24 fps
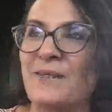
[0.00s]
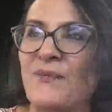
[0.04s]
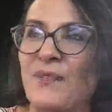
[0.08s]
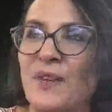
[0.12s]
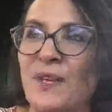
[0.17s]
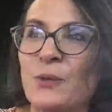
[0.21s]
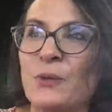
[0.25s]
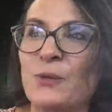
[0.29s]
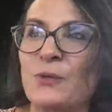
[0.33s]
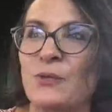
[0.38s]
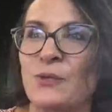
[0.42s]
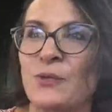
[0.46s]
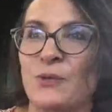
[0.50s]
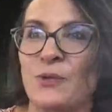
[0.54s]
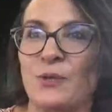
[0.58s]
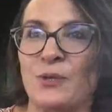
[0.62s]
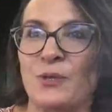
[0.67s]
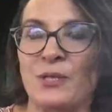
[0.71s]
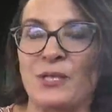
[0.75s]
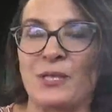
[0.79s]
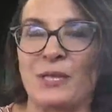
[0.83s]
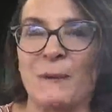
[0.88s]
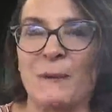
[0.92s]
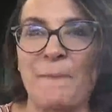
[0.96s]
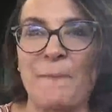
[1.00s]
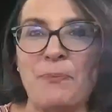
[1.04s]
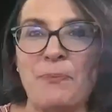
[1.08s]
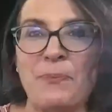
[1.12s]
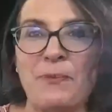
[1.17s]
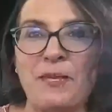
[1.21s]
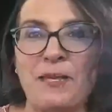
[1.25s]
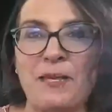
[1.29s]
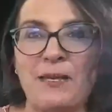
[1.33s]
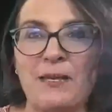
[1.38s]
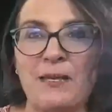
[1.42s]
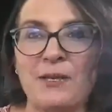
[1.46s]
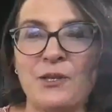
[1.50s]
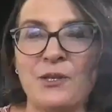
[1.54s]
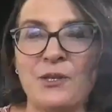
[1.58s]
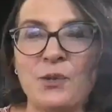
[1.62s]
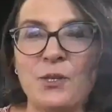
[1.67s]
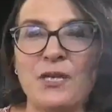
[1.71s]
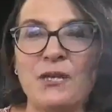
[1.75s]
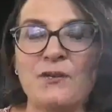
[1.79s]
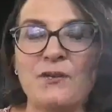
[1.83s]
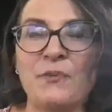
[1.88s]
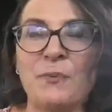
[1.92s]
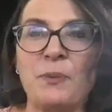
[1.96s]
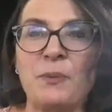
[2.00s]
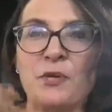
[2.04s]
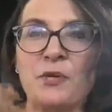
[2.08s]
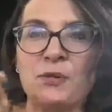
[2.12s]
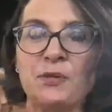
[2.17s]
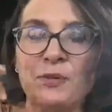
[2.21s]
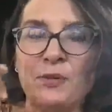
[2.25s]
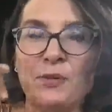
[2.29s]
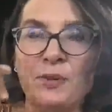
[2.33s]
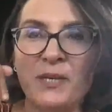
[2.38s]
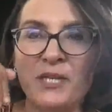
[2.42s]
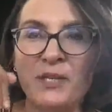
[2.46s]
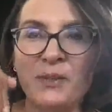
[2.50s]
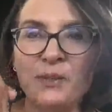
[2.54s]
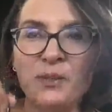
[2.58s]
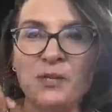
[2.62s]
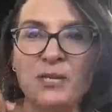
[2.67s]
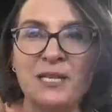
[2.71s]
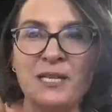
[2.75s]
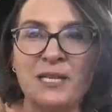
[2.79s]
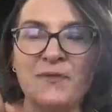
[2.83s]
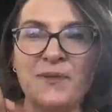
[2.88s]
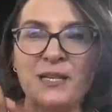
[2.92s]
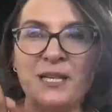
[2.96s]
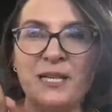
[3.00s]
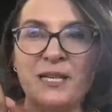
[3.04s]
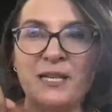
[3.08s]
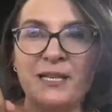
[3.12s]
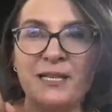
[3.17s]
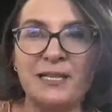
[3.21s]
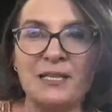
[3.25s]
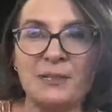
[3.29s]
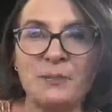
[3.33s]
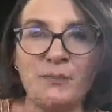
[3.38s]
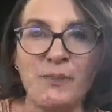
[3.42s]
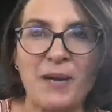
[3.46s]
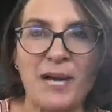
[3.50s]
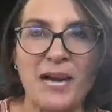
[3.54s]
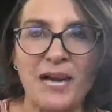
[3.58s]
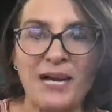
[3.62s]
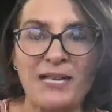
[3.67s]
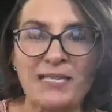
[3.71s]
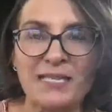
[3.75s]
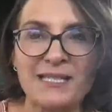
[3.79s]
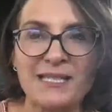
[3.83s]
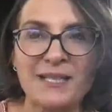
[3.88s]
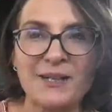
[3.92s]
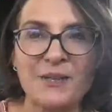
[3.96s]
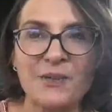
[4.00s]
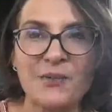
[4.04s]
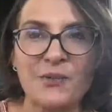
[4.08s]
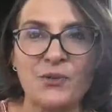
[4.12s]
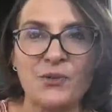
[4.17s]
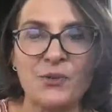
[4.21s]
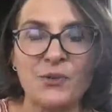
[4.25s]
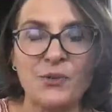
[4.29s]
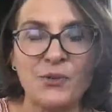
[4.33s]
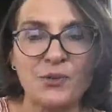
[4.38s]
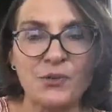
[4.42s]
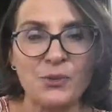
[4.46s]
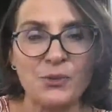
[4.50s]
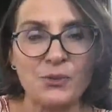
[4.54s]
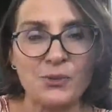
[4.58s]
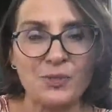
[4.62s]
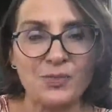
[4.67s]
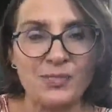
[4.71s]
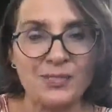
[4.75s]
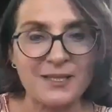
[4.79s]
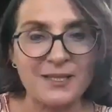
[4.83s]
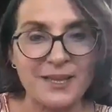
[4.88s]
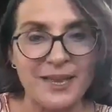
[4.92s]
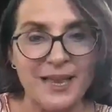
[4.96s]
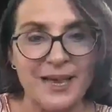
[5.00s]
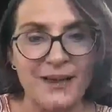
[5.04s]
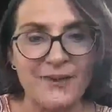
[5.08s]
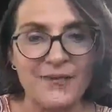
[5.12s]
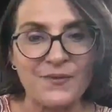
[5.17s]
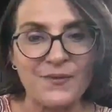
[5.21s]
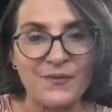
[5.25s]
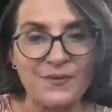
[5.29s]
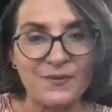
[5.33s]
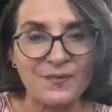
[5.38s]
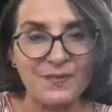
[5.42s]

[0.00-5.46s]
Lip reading: feels good. You give because when you're giving, it's passing through you this love,